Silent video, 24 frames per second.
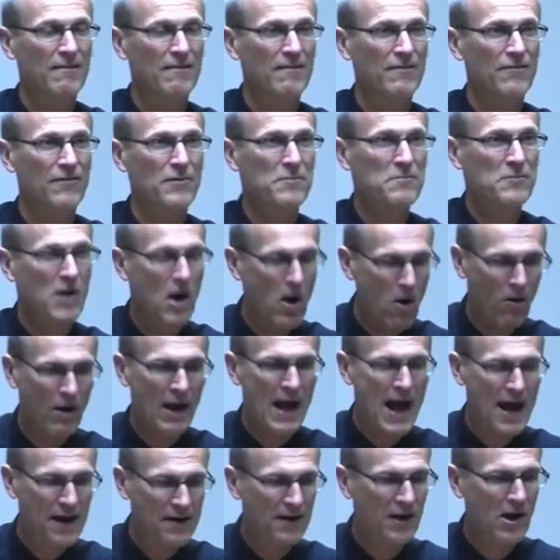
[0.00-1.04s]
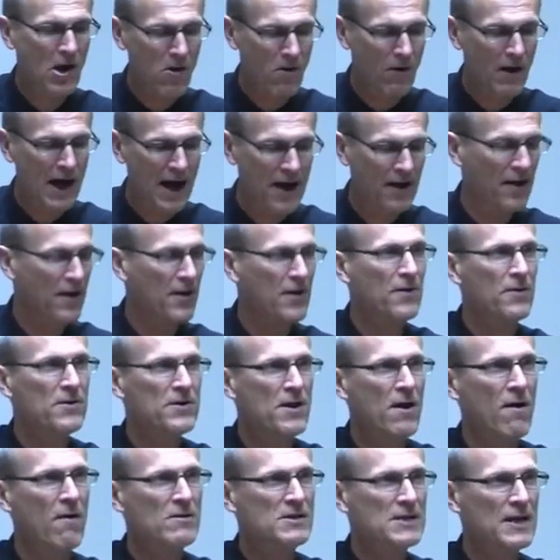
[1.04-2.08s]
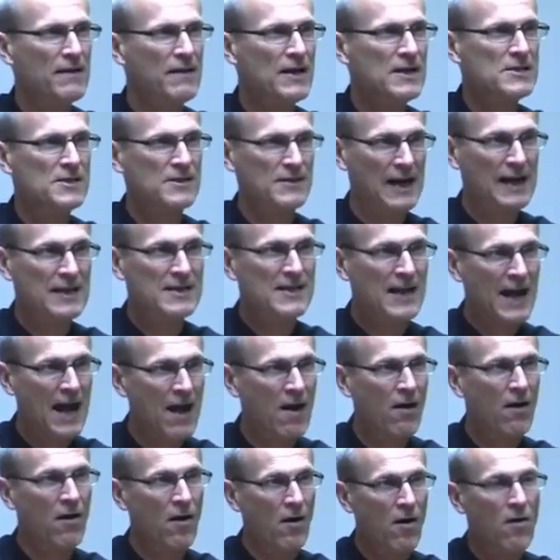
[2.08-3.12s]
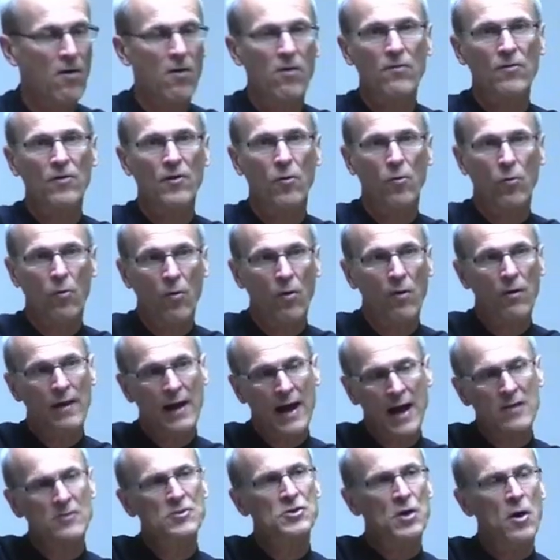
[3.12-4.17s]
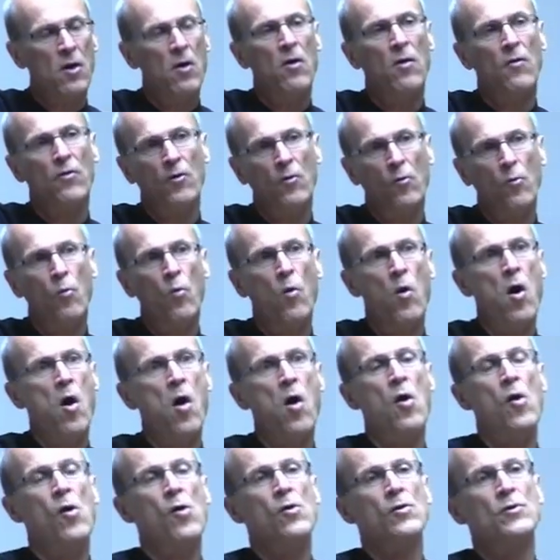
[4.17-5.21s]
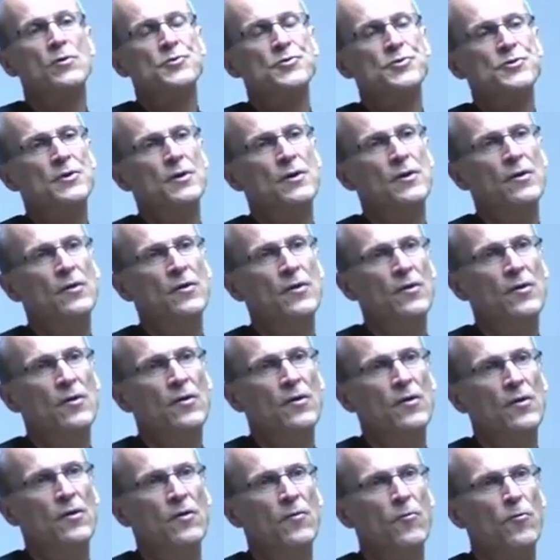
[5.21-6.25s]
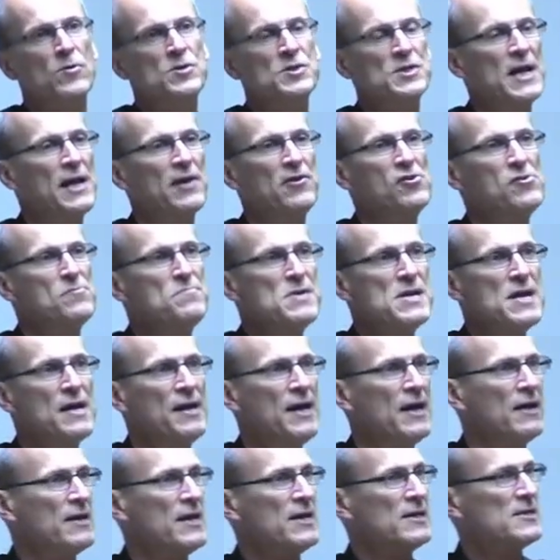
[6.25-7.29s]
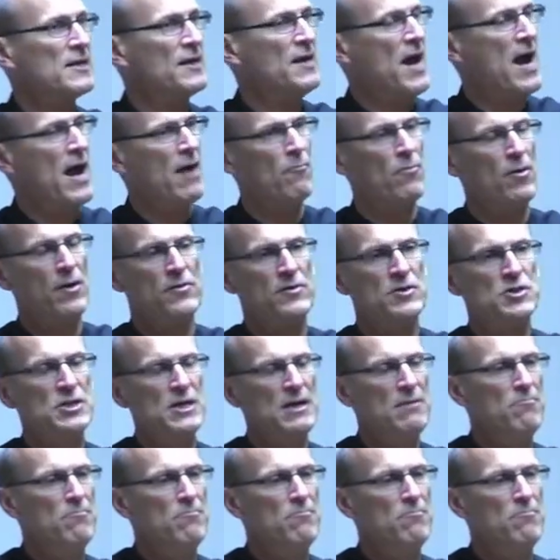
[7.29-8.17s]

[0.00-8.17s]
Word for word: from goal line to goal line, 100 yards. That, that's, that's how long the how tall the walls were said to be. Now, now tonight, Brother Jim